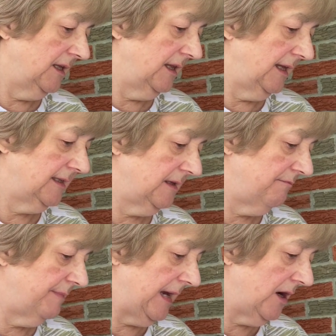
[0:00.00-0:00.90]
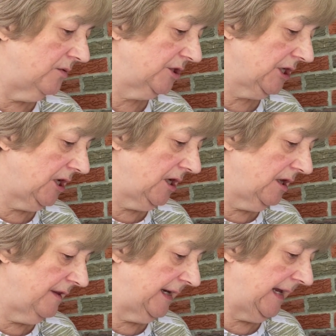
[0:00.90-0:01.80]
That's about
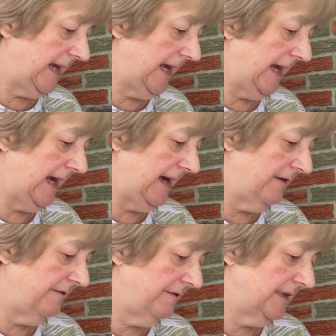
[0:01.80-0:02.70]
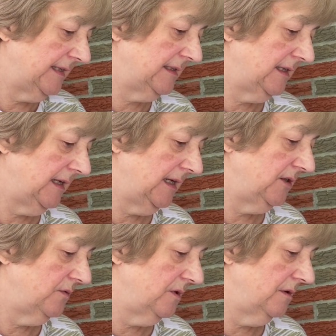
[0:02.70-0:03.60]
all that I have. Let's see,
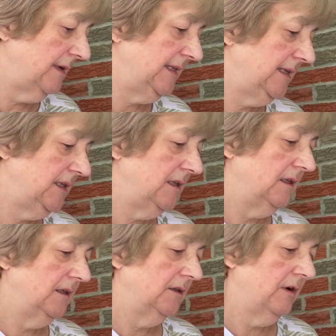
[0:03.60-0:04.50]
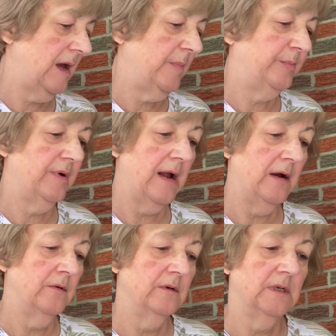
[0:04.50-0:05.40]
I did grab a
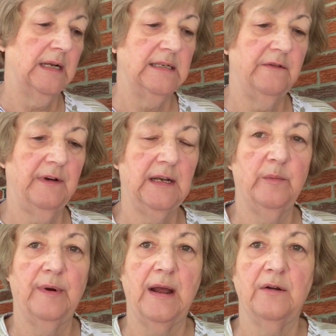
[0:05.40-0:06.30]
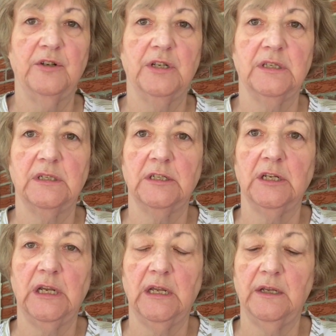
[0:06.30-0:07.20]
brown. I did find a brown, just
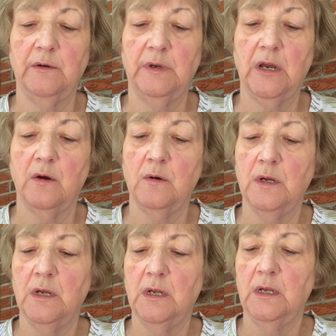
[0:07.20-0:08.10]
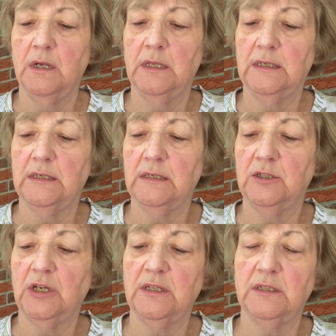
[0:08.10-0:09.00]
chenille. Here we go. This is
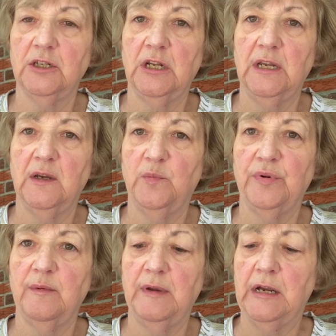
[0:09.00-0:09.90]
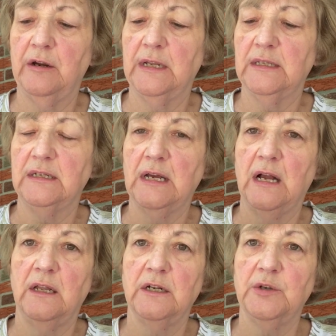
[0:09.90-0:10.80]
Just Chenille Premier, and it's
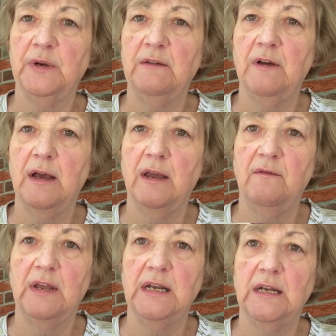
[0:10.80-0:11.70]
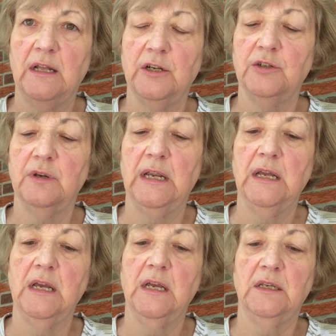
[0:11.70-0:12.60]
$1.25 at Dollar Tree.
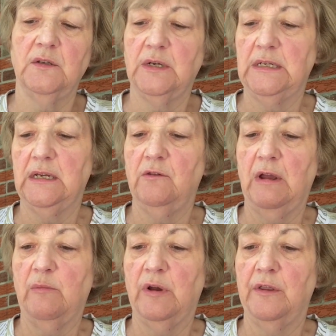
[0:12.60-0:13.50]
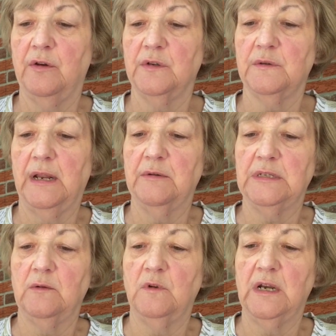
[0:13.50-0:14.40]
So I did grab one of those when I was
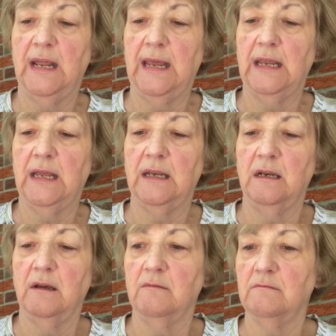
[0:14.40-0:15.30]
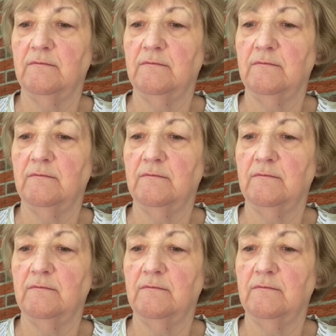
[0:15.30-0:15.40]
in one day, and